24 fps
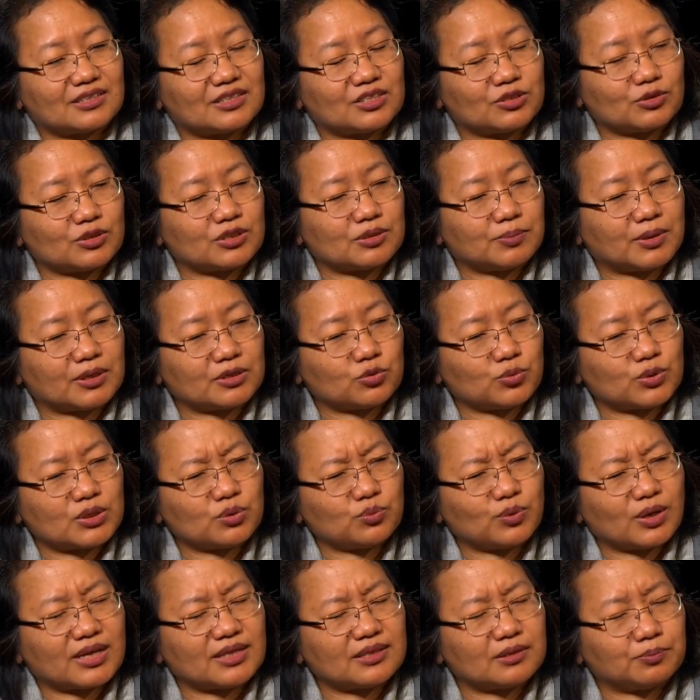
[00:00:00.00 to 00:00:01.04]
So it's about
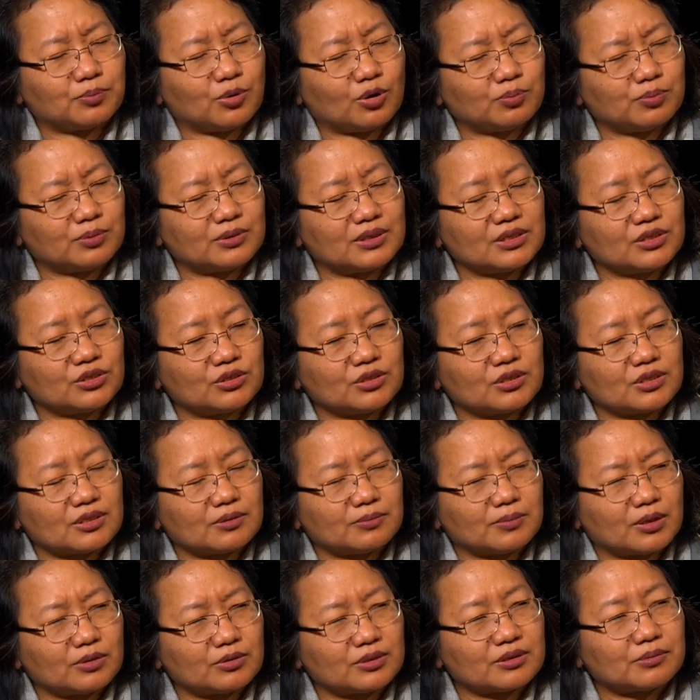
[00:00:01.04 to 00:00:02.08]
21, and the population is
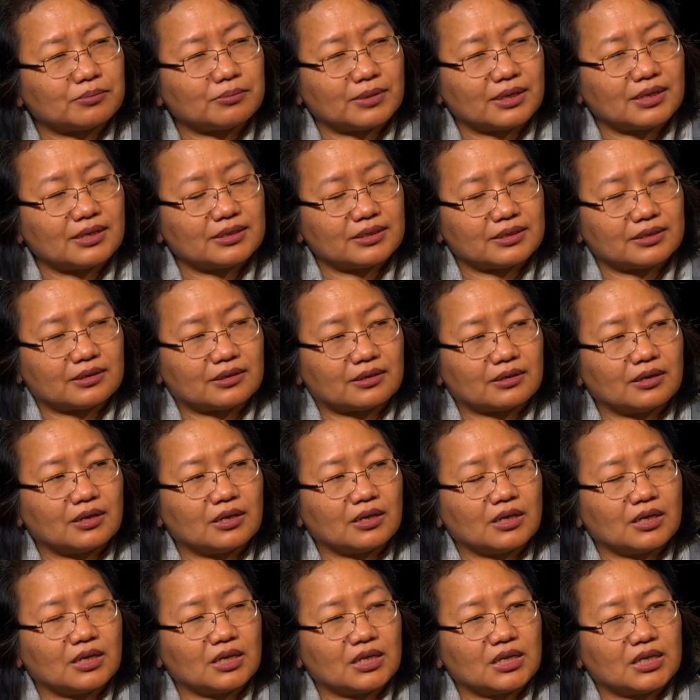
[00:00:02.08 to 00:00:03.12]
about 1 million.
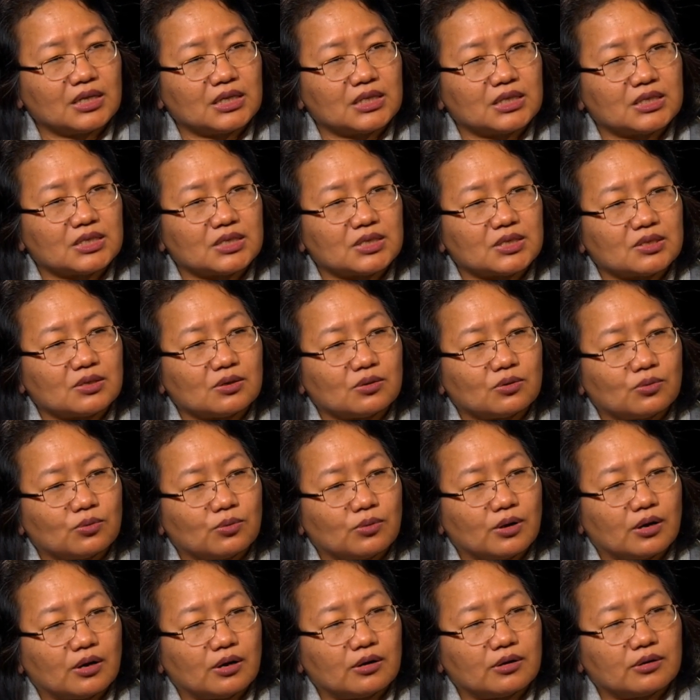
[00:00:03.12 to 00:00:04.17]

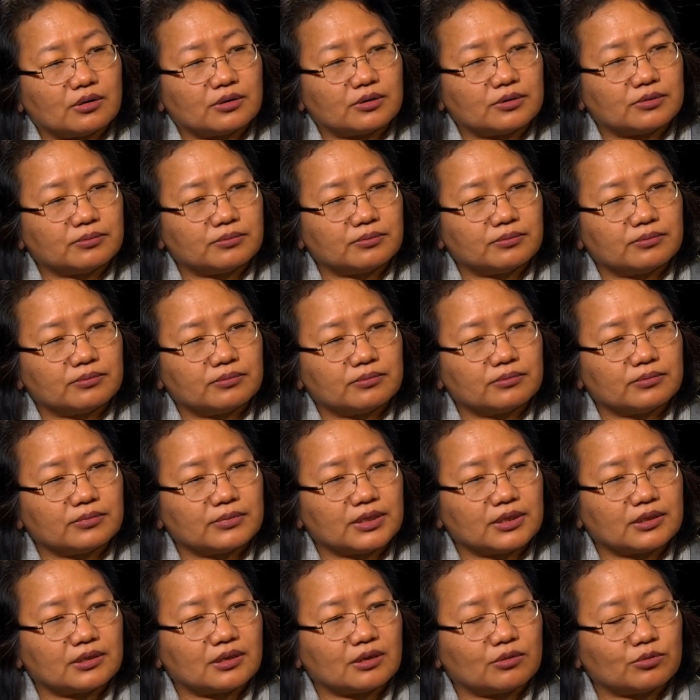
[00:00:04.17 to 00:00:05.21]
So,
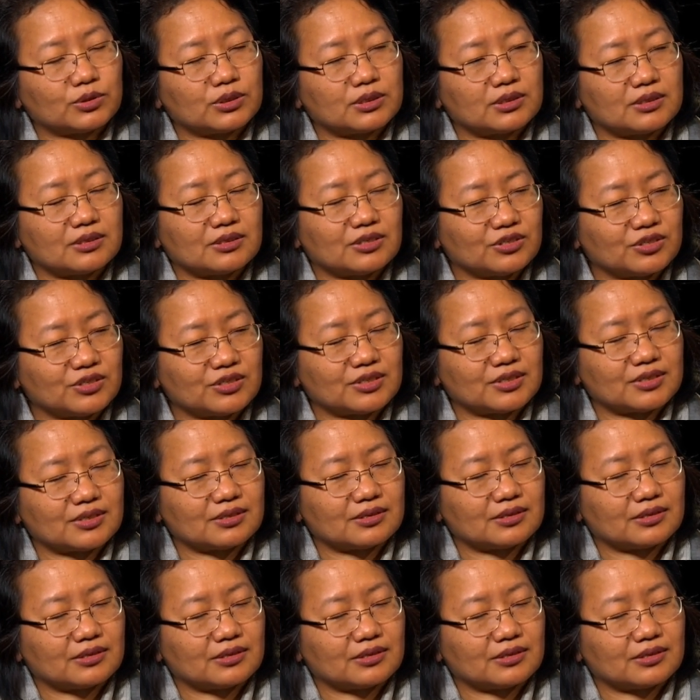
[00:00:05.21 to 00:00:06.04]
I was just,